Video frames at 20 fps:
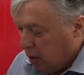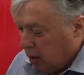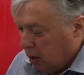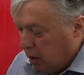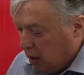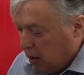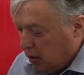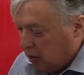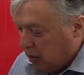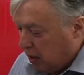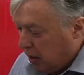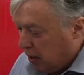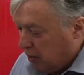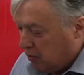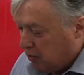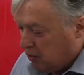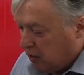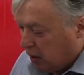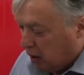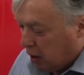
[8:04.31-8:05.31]
The
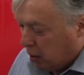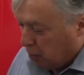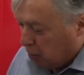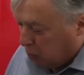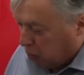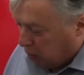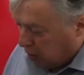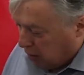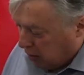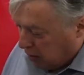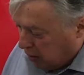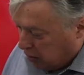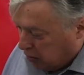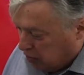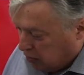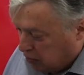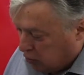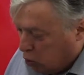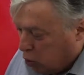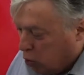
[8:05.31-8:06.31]
next thing I'm looking at
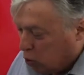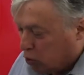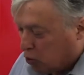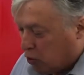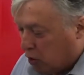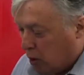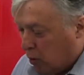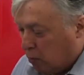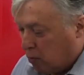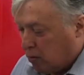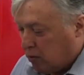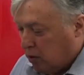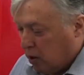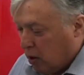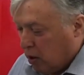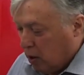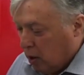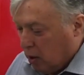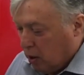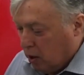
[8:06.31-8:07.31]
is cord grips.
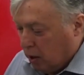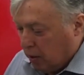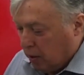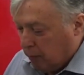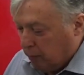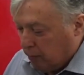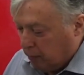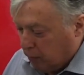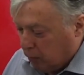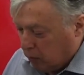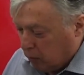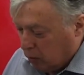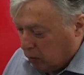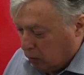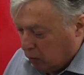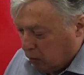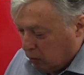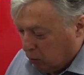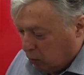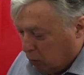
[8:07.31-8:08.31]

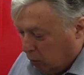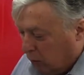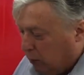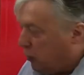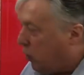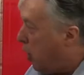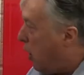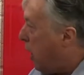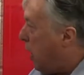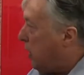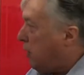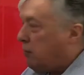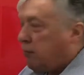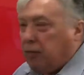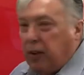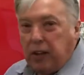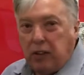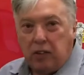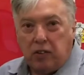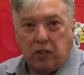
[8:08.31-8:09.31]
We've got 8
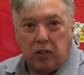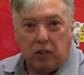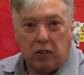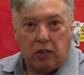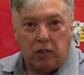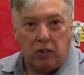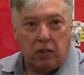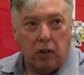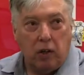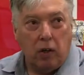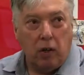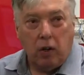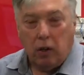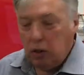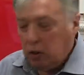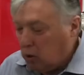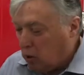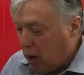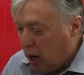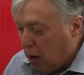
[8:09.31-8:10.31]
flexes.
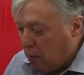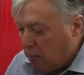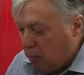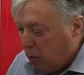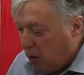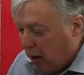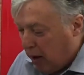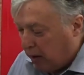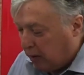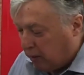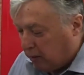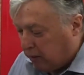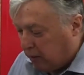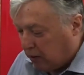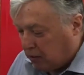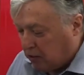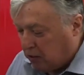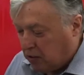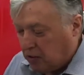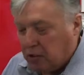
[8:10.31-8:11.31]
You can't put 8
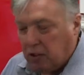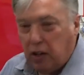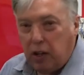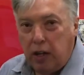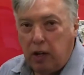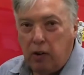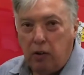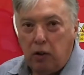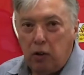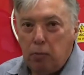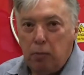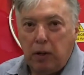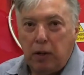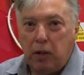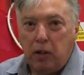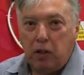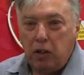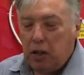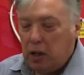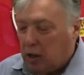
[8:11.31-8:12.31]
flexes in here in a
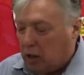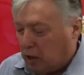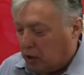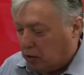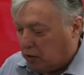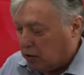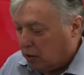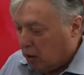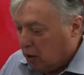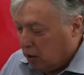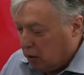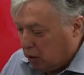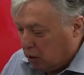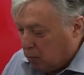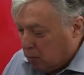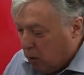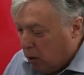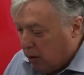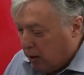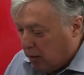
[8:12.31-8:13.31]
million years. You
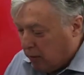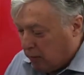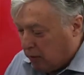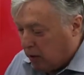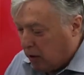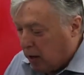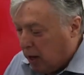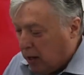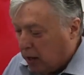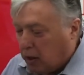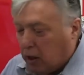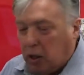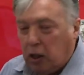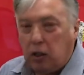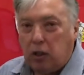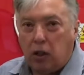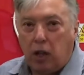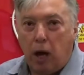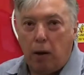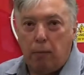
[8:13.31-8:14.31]
might, if you're lucky,
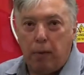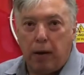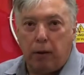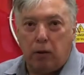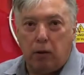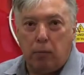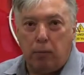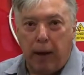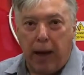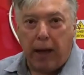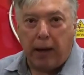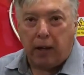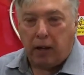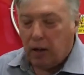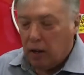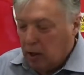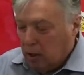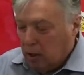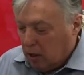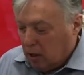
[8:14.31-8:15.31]
to come out the back
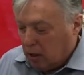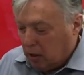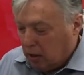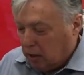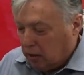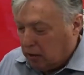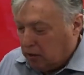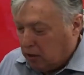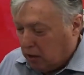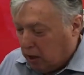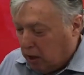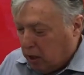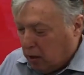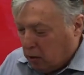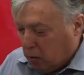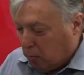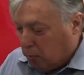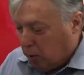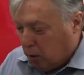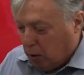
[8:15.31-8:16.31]
into
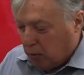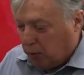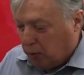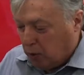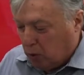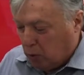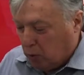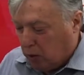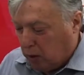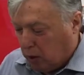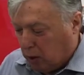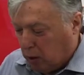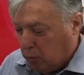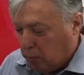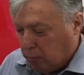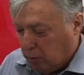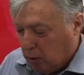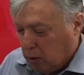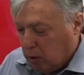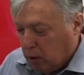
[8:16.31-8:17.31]
here and put a few in,
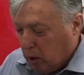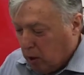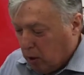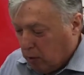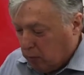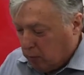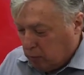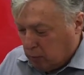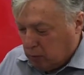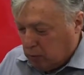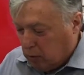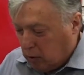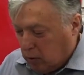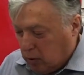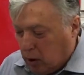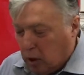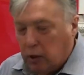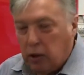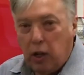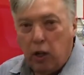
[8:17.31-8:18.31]
but you
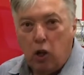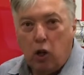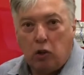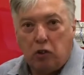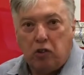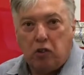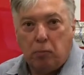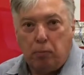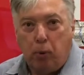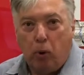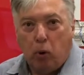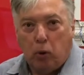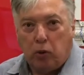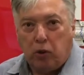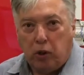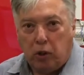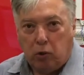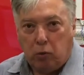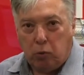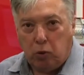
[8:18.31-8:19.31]
know they're not
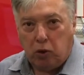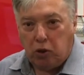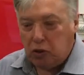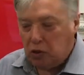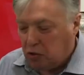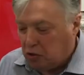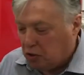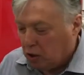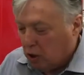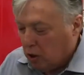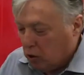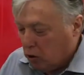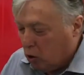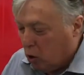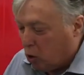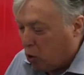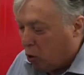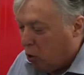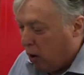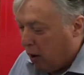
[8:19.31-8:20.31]
supported, which is
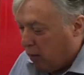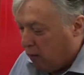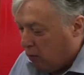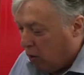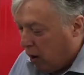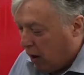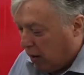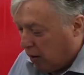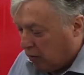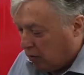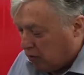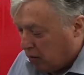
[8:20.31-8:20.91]
not quite right.